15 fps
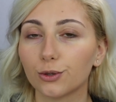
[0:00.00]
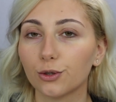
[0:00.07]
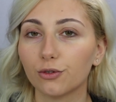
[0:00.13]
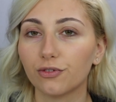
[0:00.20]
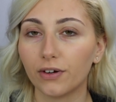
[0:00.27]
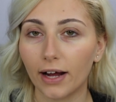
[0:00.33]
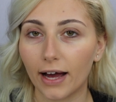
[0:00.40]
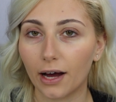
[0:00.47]

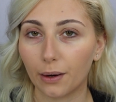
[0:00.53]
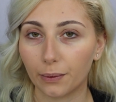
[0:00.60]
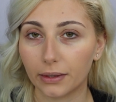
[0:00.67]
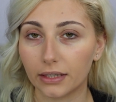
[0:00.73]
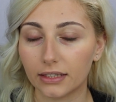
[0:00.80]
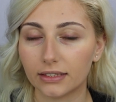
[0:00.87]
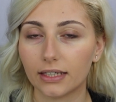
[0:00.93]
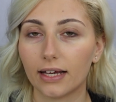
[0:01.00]
for
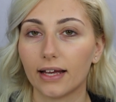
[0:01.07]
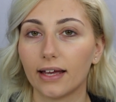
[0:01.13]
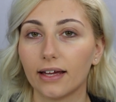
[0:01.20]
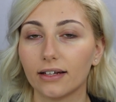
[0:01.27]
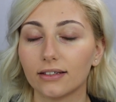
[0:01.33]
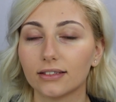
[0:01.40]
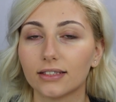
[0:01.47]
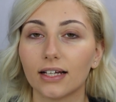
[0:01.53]
hours,
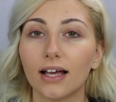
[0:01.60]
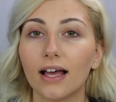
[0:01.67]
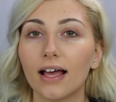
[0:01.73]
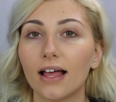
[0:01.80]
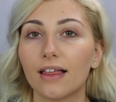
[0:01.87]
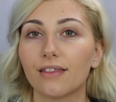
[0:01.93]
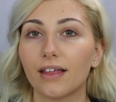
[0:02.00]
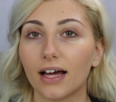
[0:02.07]
and
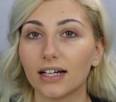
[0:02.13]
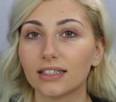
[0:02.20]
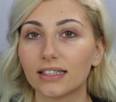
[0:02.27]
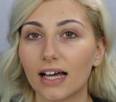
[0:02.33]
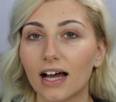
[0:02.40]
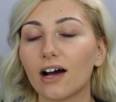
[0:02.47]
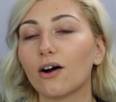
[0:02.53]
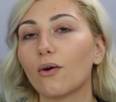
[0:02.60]
that is
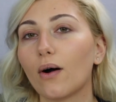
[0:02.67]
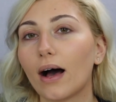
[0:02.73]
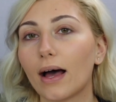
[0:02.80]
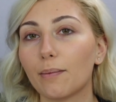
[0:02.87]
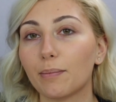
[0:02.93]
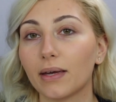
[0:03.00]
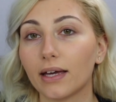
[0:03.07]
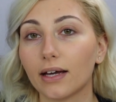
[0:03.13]
how I
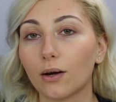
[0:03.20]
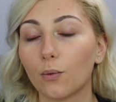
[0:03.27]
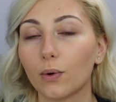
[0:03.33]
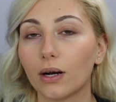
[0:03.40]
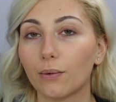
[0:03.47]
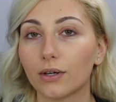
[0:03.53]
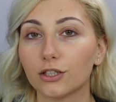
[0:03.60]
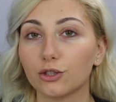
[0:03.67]
pick what
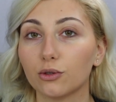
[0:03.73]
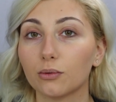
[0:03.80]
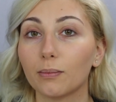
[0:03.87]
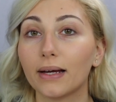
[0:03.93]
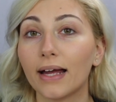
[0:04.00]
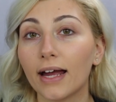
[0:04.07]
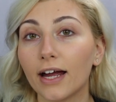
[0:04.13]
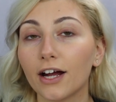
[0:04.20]
I want to do with my
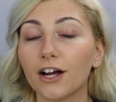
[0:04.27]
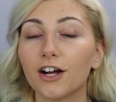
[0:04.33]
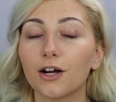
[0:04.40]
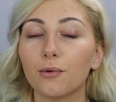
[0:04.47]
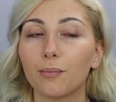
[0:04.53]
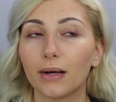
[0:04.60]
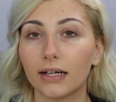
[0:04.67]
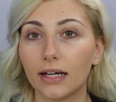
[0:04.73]
hair,
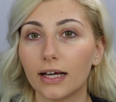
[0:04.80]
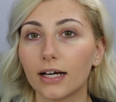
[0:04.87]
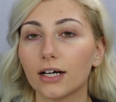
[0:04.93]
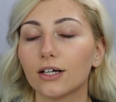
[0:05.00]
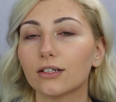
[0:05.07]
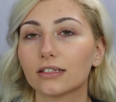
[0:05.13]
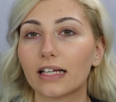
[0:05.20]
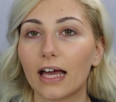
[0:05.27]
my nails,